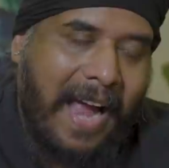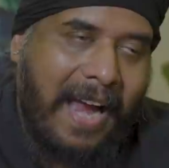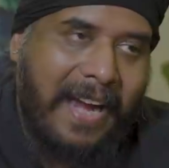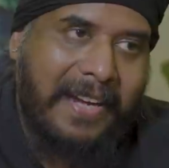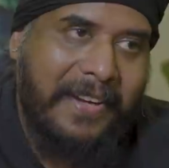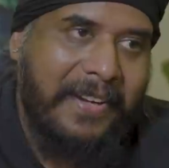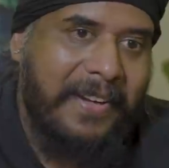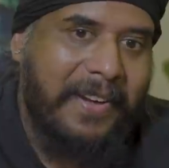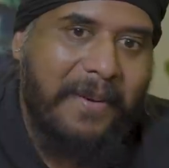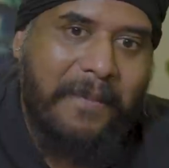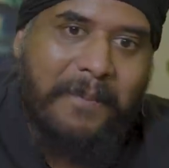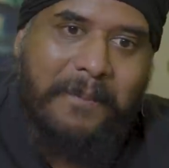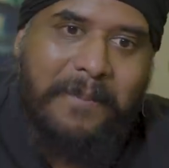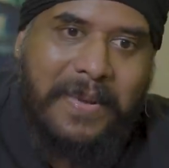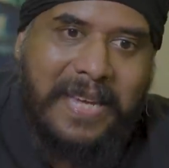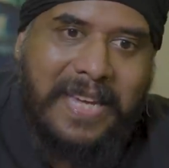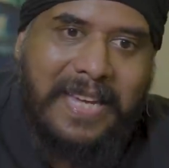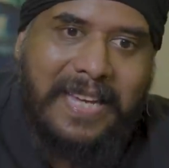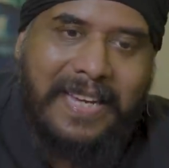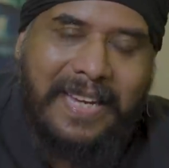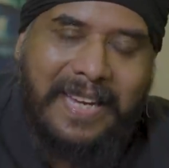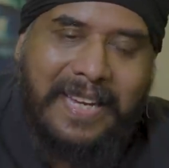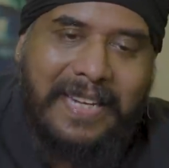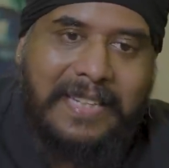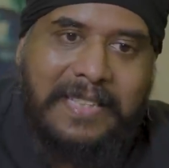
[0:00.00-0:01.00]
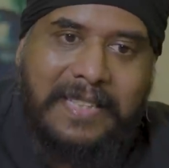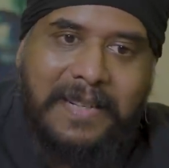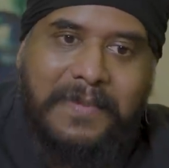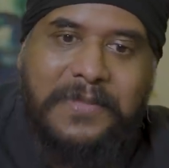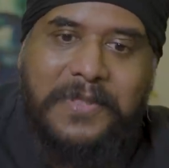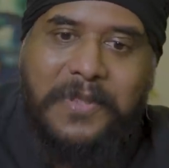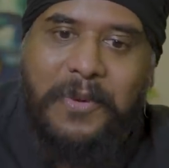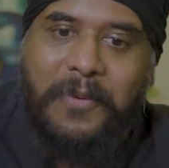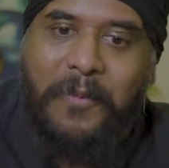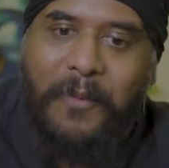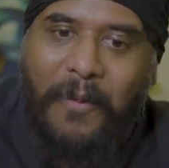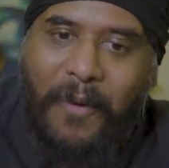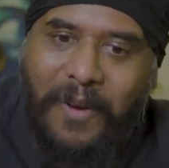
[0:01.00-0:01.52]
and B, in
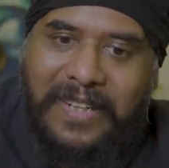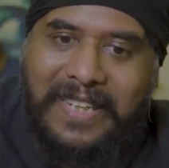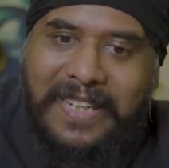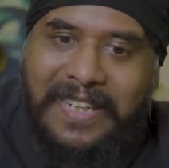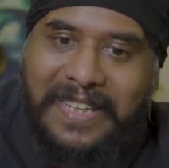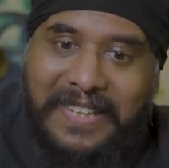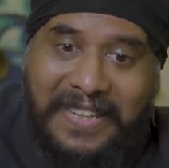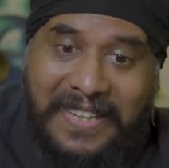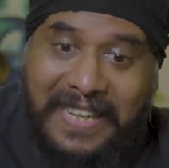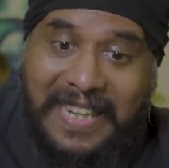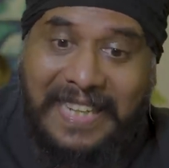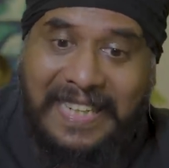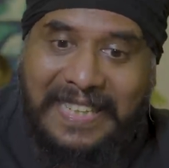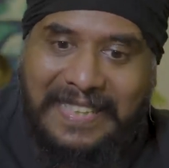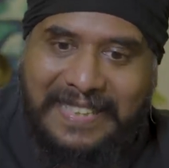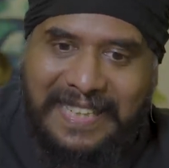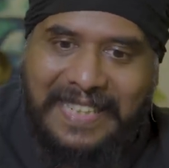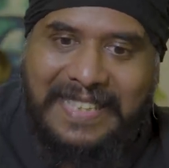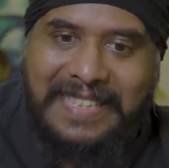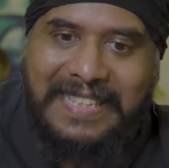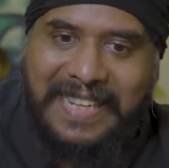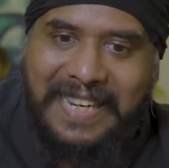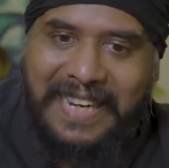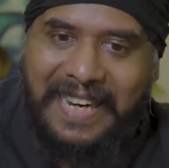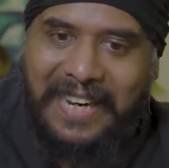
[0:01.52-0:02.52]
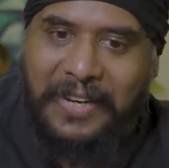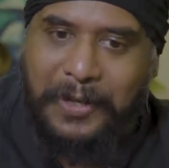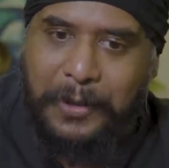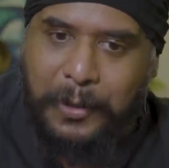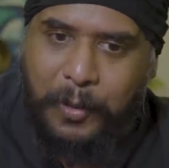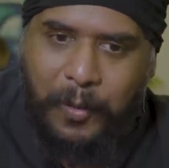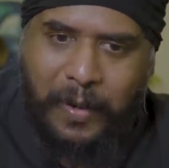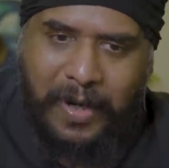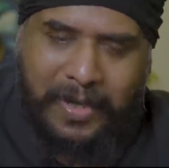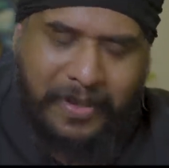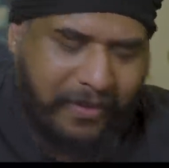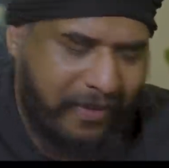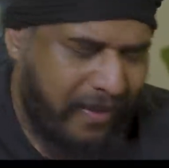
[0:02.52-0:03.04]
terms of what he really thinks he can
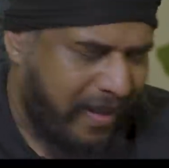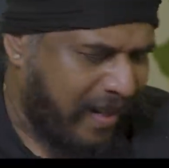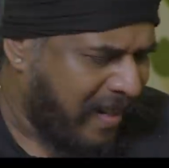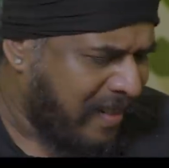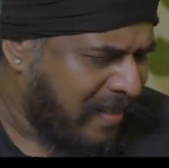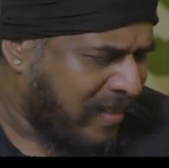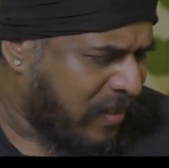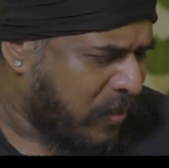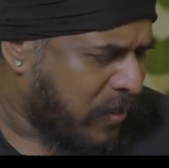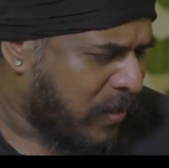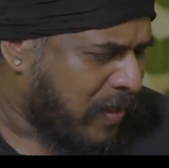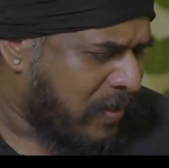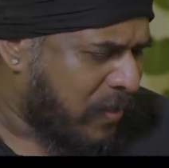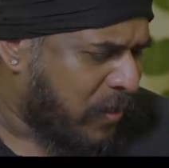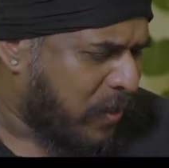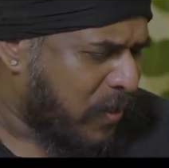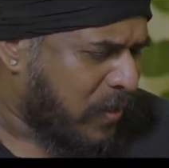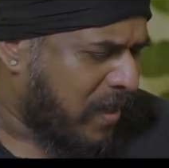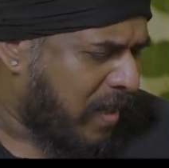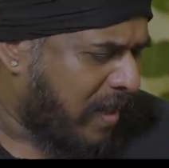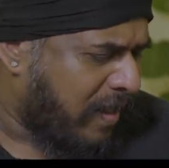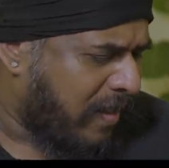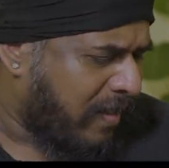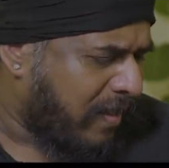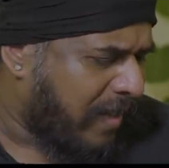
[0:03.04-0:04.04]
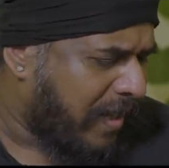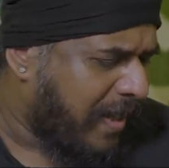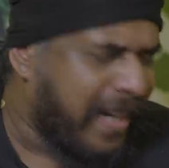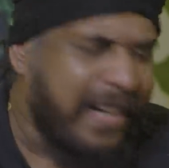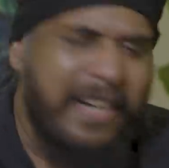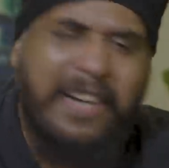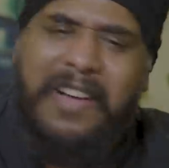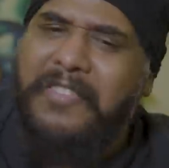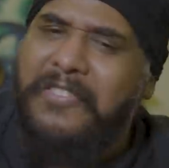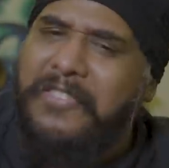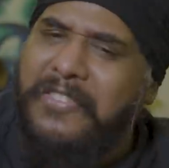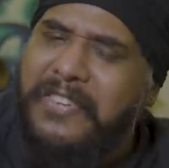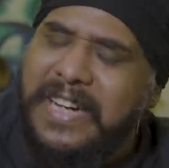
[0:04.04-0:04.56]
do at Cred. And those are
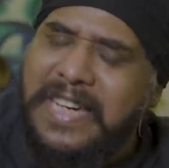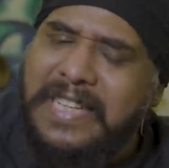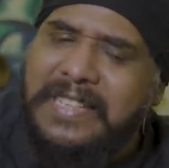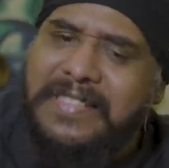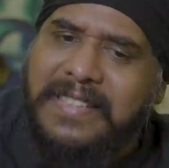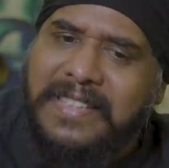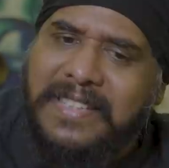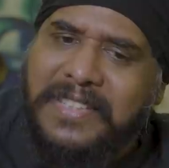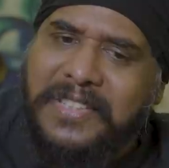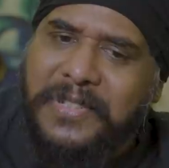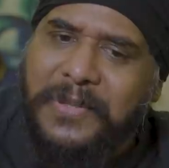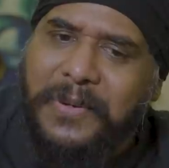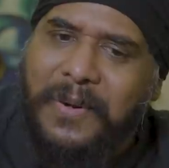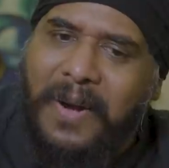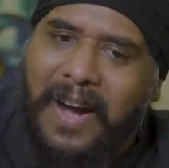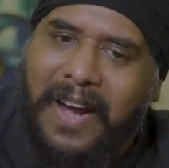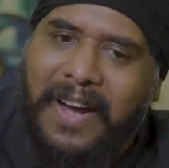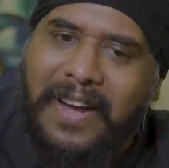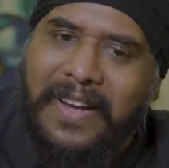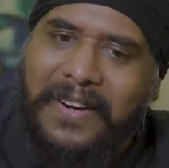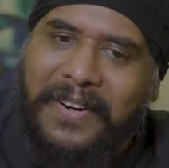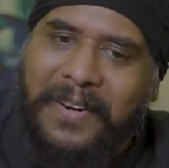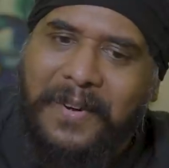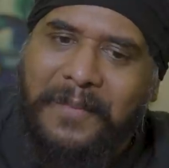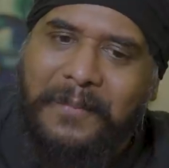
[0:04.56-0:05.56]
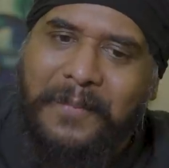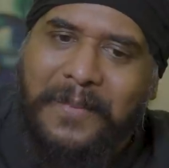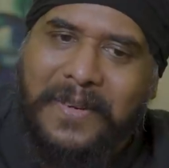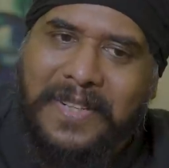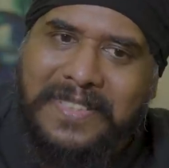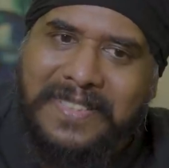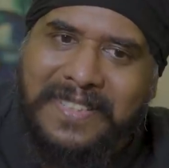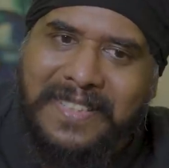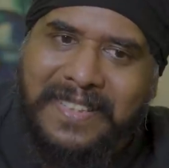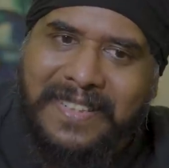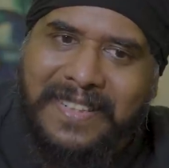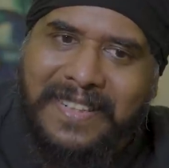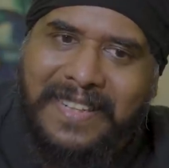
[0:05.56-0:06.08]
enough reasons to hire a
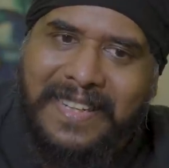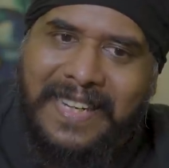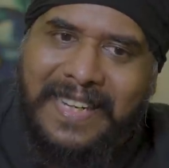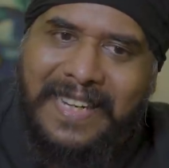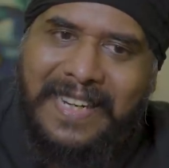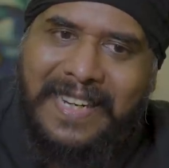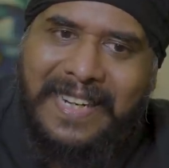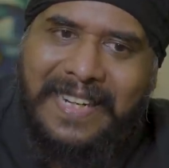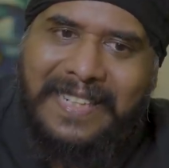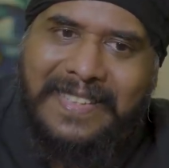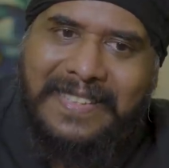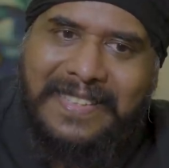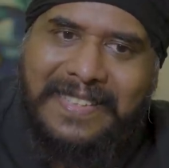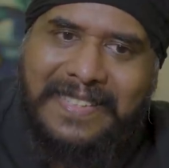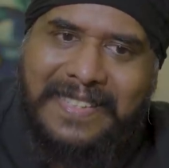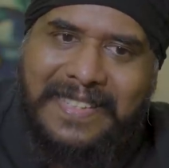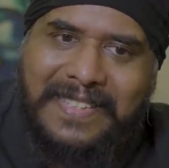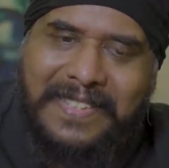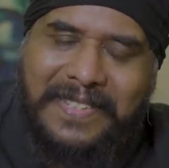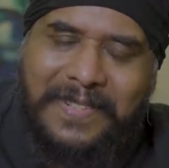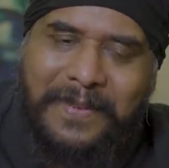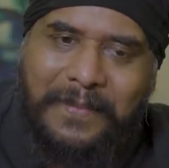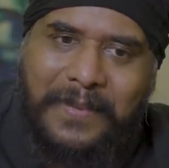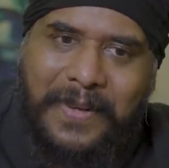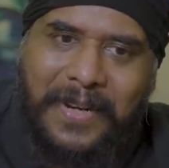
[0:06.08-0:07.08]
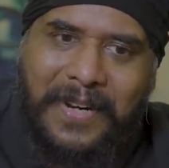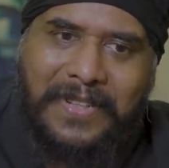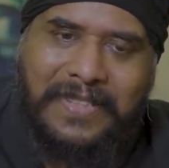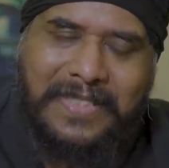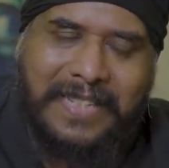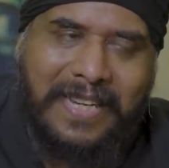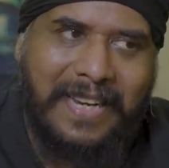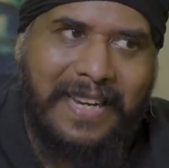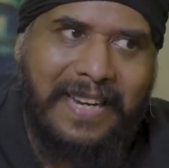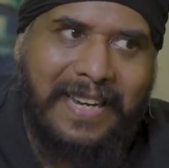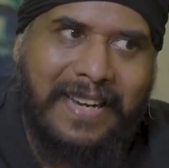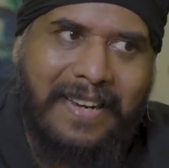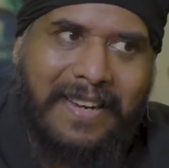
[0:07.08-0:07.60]
person in the system, because
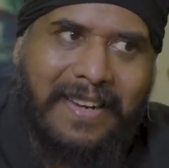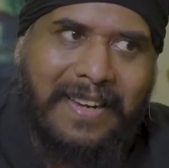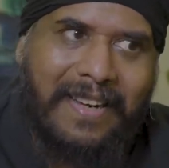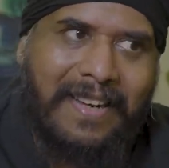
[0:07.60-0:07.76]
A,